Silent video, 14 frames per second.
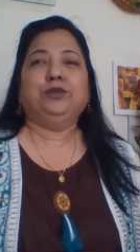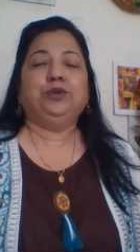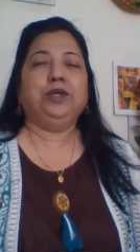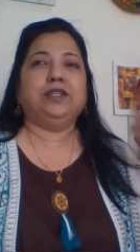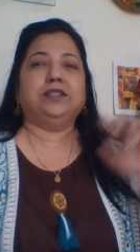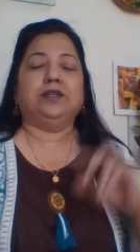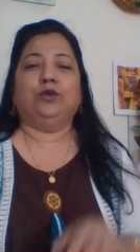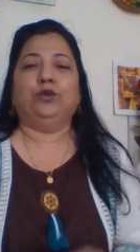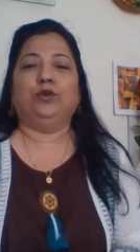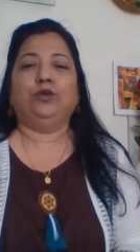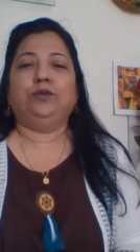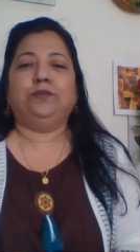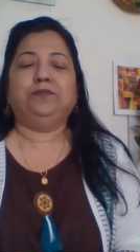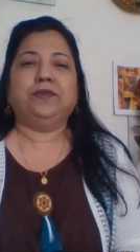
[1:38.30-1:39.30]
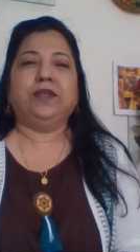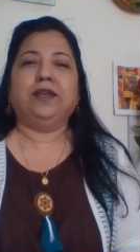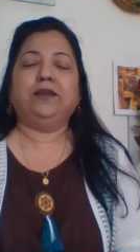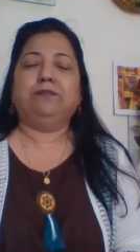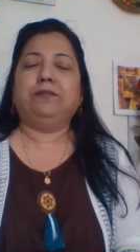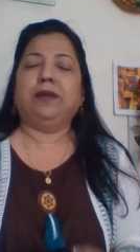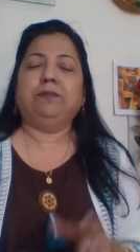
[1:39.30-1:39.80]
2 years ago,
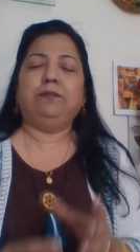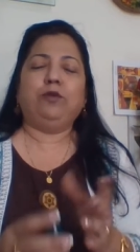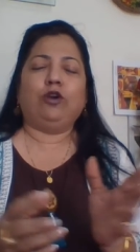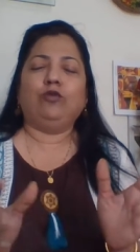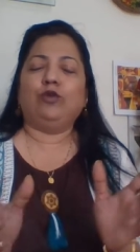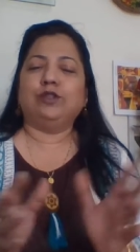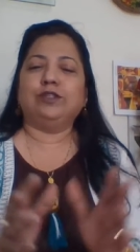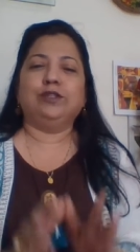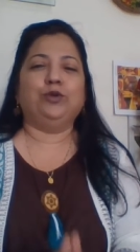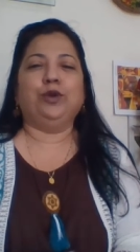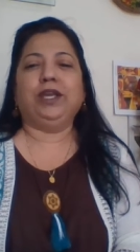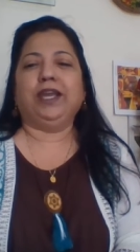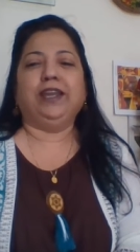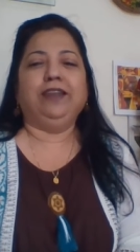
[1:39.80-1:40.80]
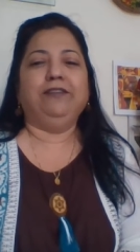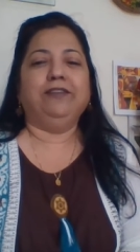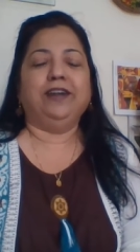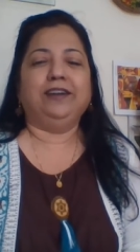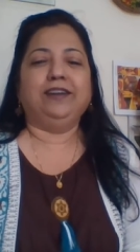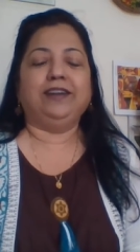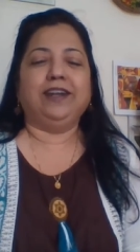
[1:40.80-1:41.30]
my blog wasn't going
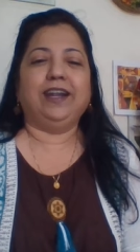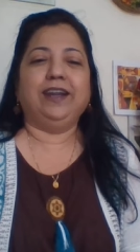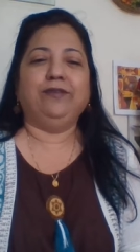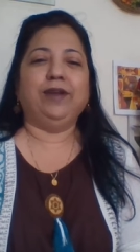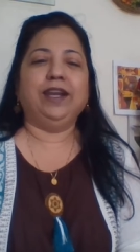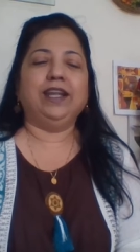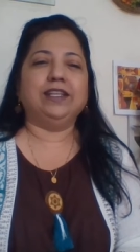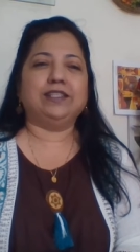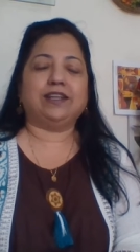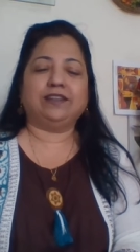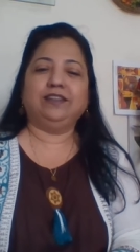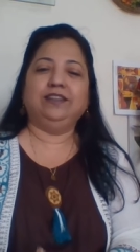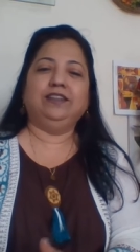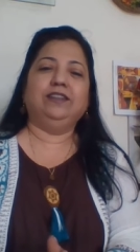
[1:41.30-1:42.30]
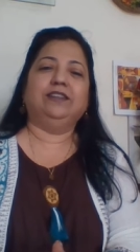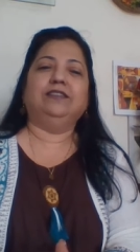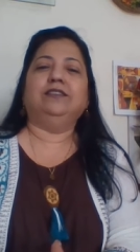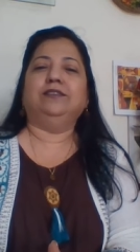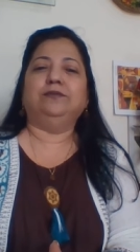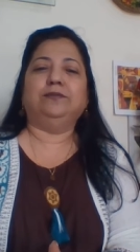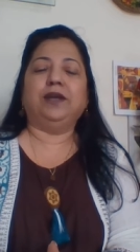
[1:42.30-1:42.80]
anywhere. And when I started
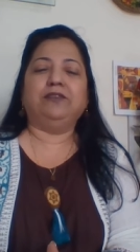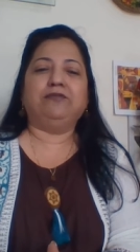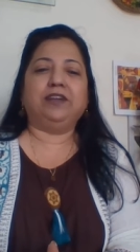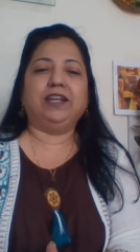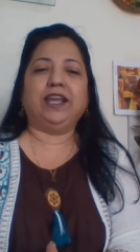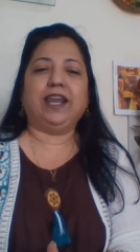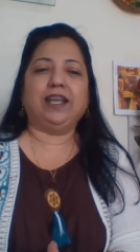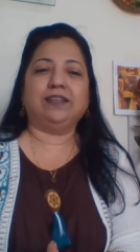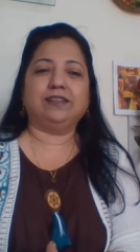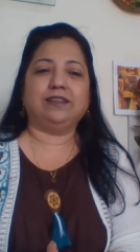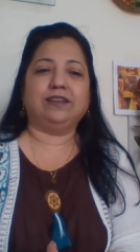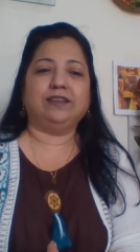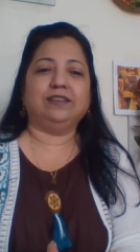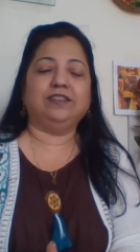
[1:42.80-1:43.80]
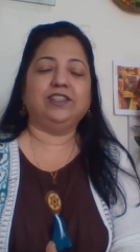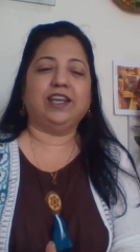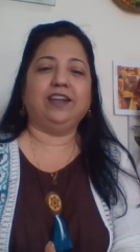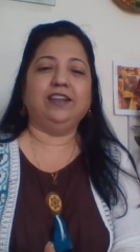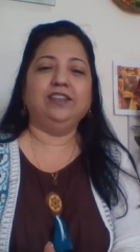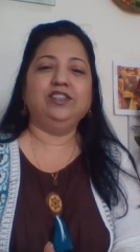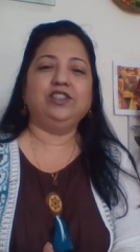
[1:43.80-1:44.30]
the My Friend Alexa
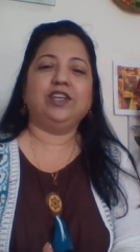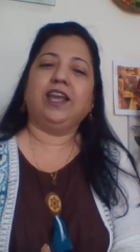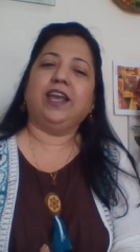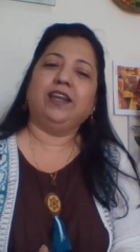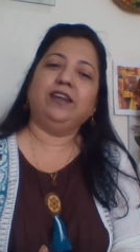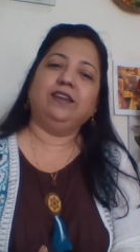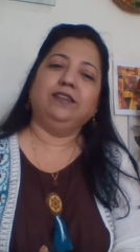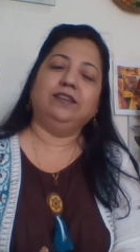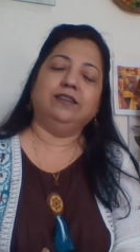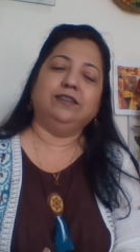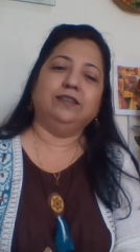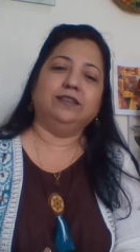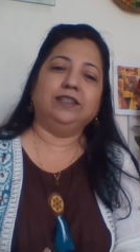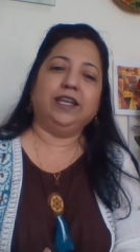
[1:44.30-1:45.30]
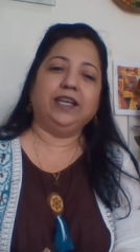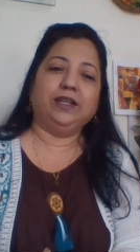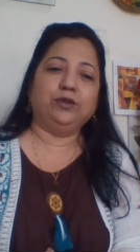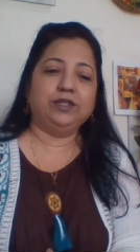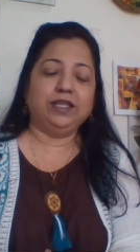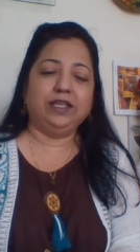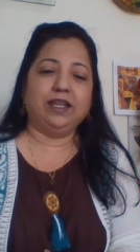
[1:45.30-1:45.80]
challenge and the A
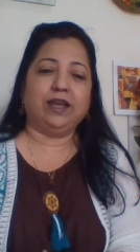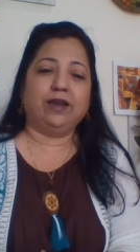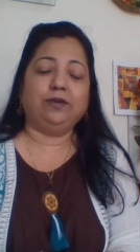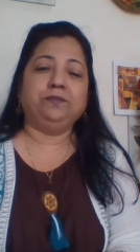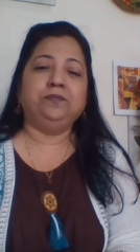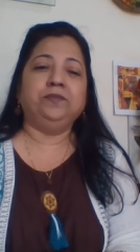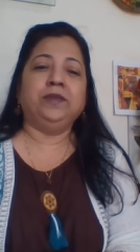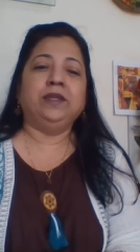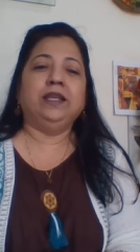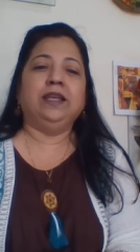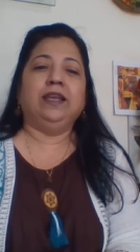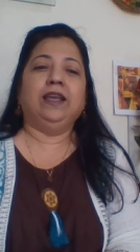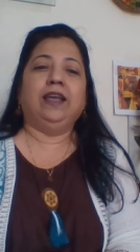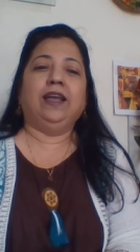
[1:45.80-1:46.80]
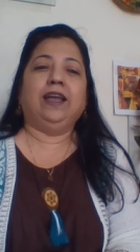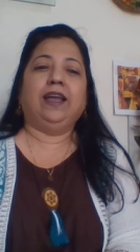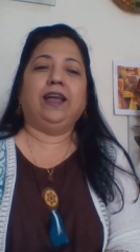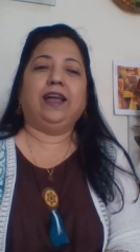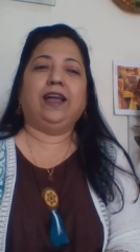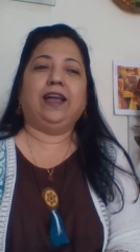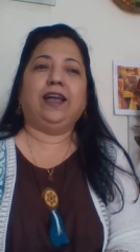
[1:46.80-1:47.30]
to Z Now,
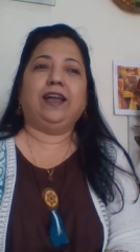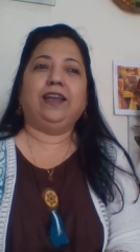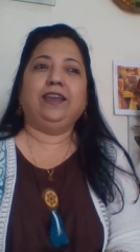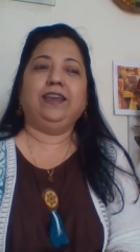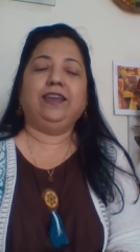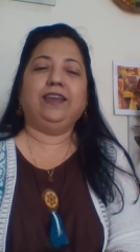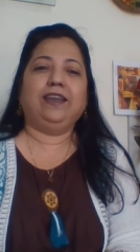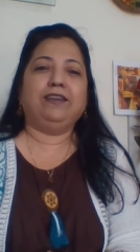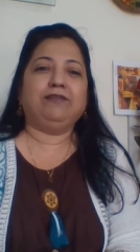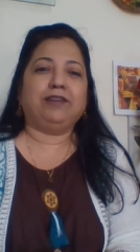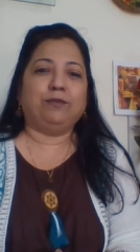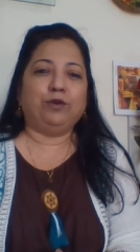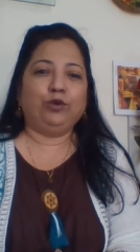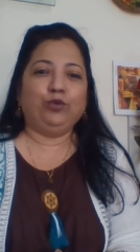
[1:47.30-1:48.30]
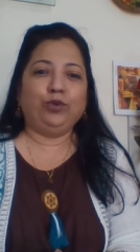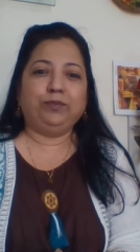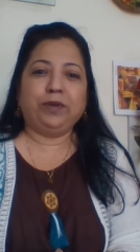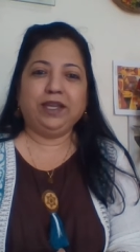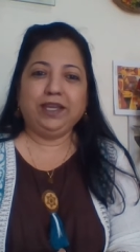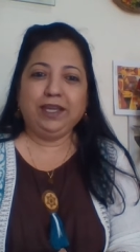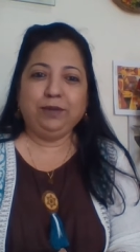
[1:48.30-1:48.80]
I have come out with
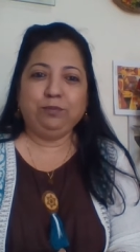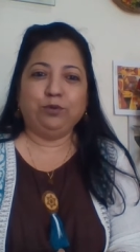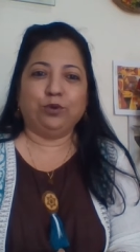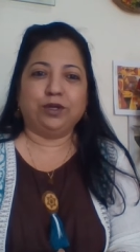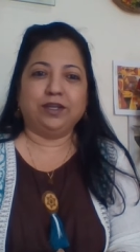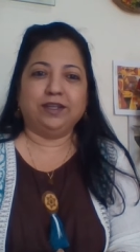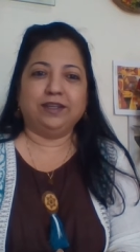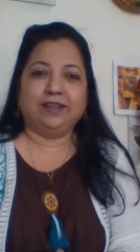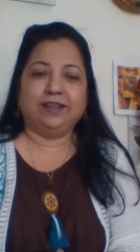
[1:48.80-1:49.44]
my ebook,